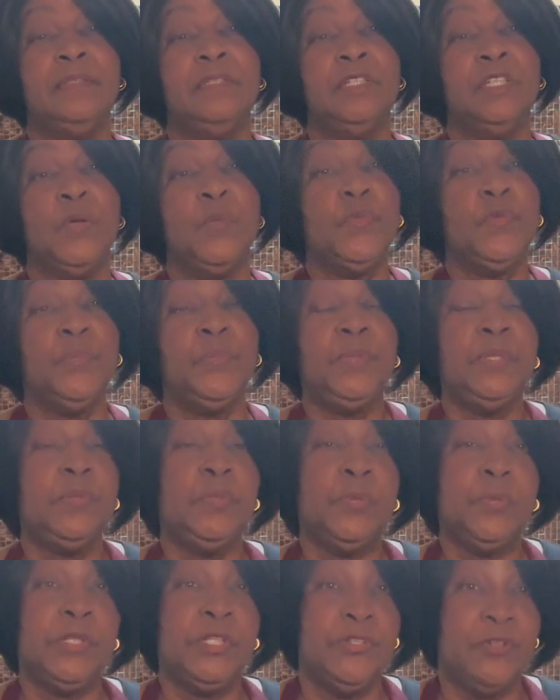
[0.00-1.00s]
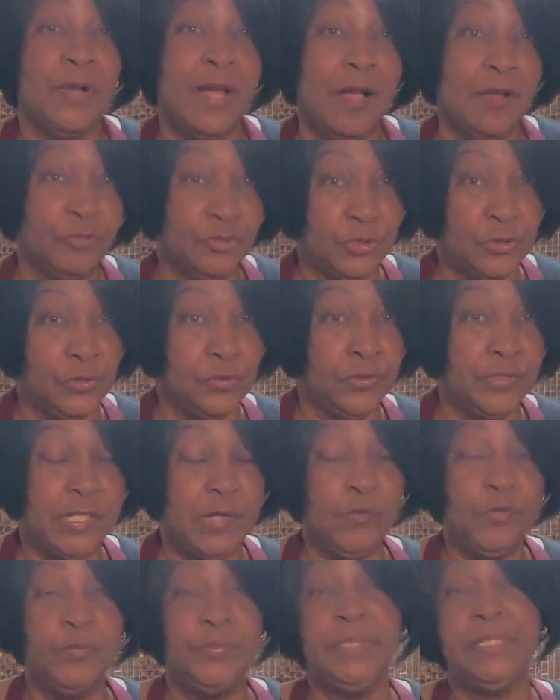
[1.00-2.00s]
the number of people in your household
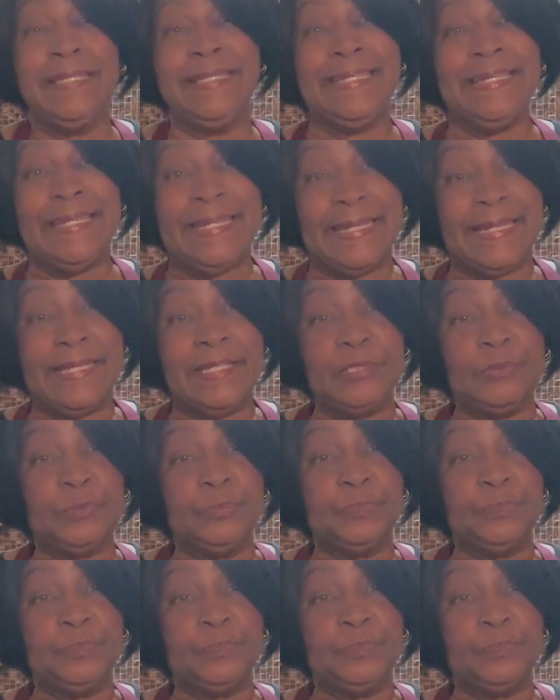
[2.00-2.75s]
that will be eating.